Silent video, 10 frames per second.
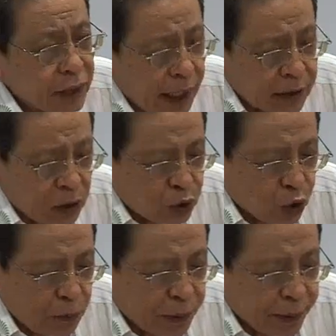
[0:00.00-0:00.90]
as not to
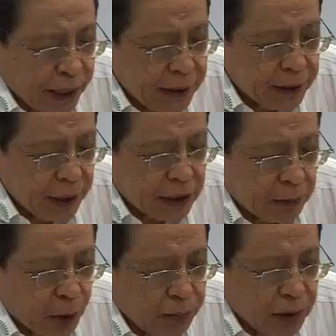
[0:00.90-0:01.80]
compromise his
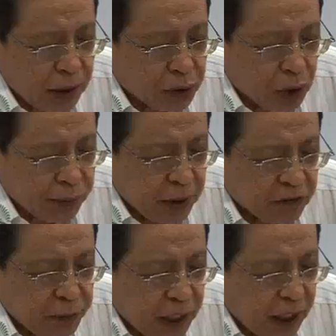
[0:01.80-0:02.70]
appointment as chairman
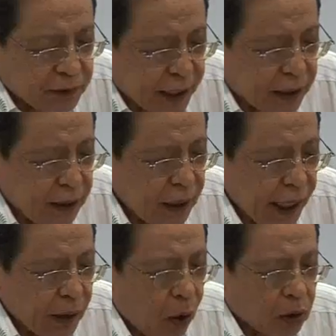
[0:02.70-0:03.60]
of PKFZ
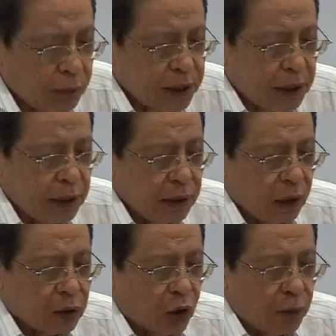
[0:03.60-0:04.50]
Ad Hoc Committee
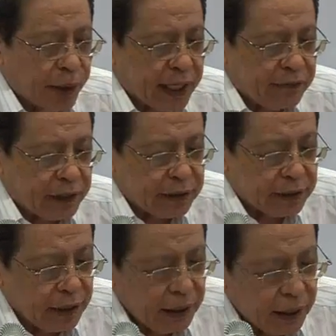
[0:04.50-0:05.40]
on Corporate Governance
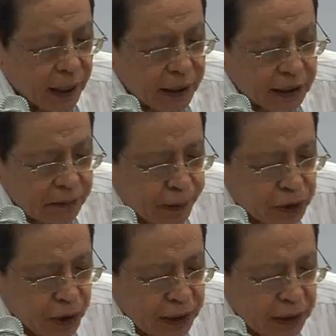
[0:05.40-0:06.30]
and his
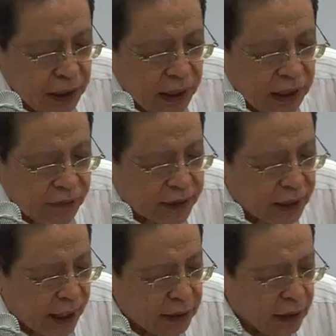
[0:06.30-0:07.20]
impartiality in
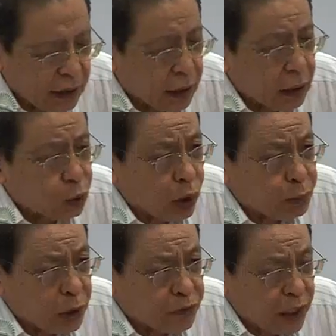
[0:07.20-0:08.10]
investigating the
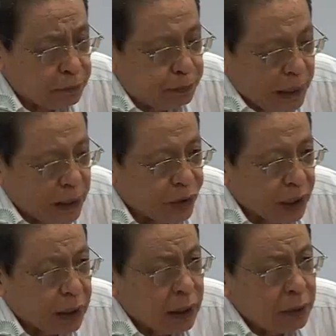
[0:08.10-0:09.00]
12.5 billion
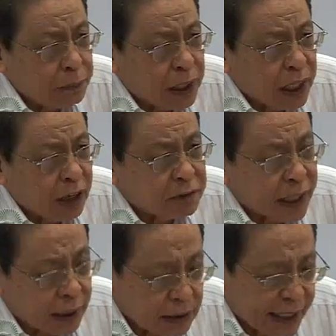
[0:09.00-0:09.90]
ringgit
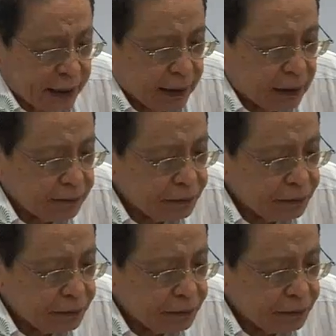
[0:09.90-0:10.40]
PKFZ scandal.